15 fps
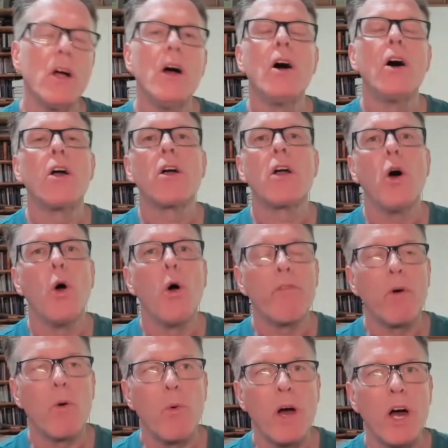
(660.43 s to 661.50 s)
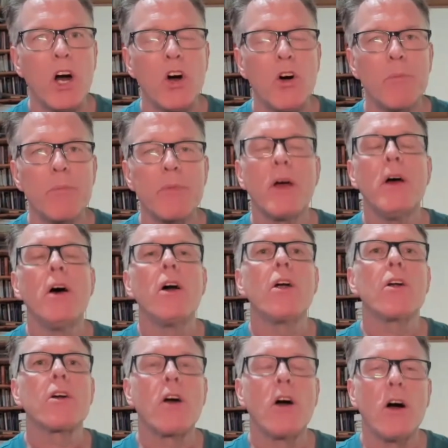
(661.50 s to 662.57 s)
or overwhelmed
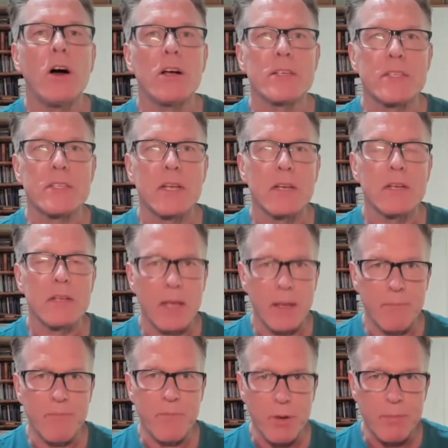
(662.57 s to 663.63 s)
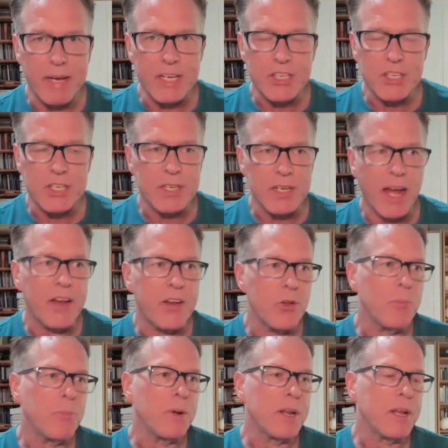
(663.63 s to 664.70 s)
or cause inflammation. I
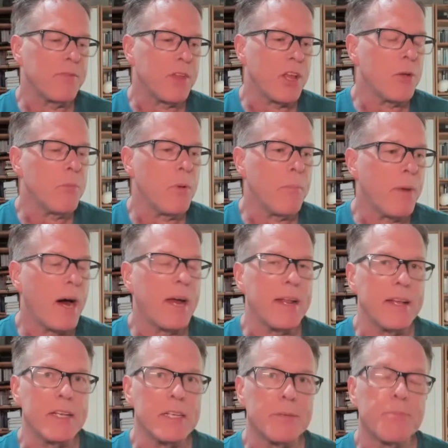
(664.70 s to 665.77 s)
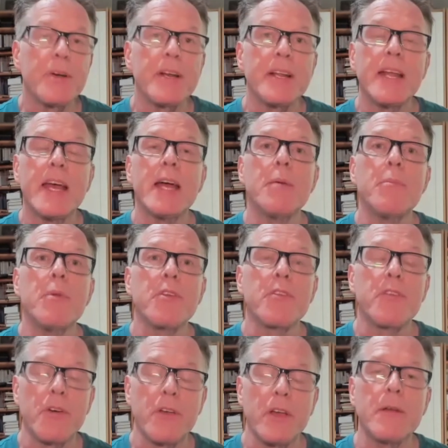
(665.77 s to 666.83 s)
do believe the human body is pretty damn
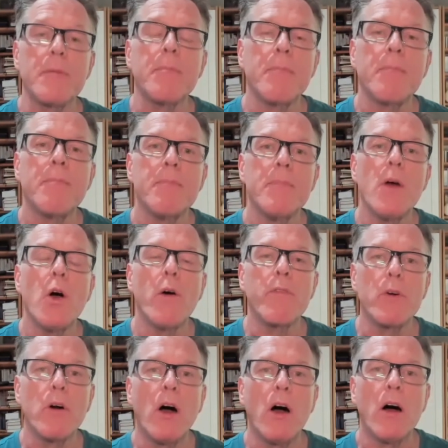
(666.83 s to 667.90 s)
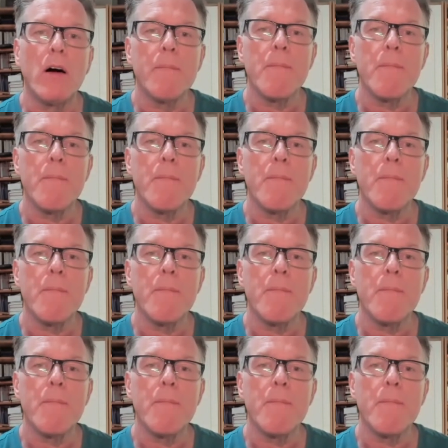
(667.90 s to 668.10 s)
resilient overall.